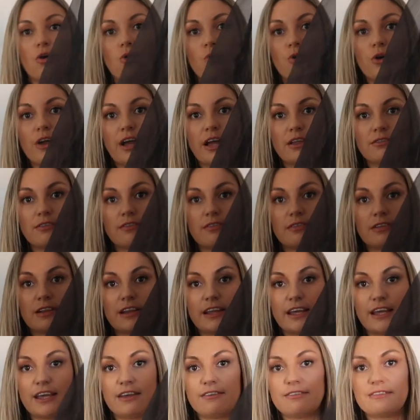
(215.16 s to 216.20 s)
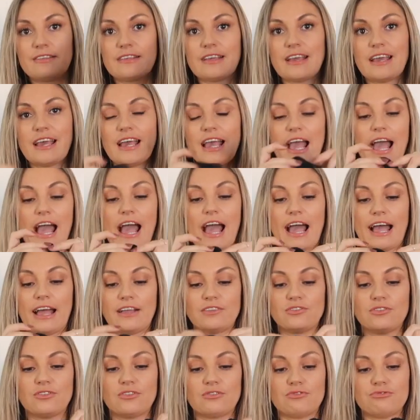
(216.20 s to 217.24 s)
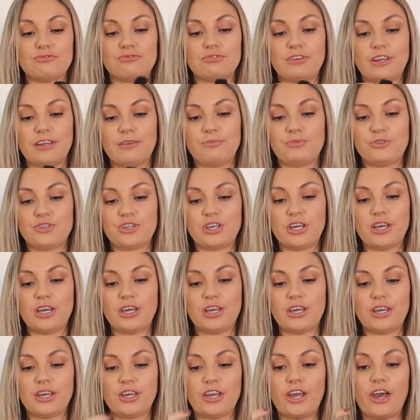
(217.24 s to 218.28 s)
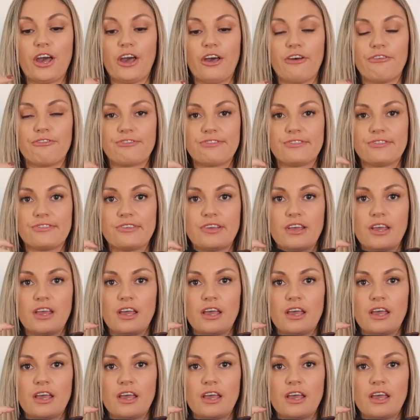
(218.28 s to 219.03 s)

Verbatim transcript: organza sleeves and ribbed cuffs.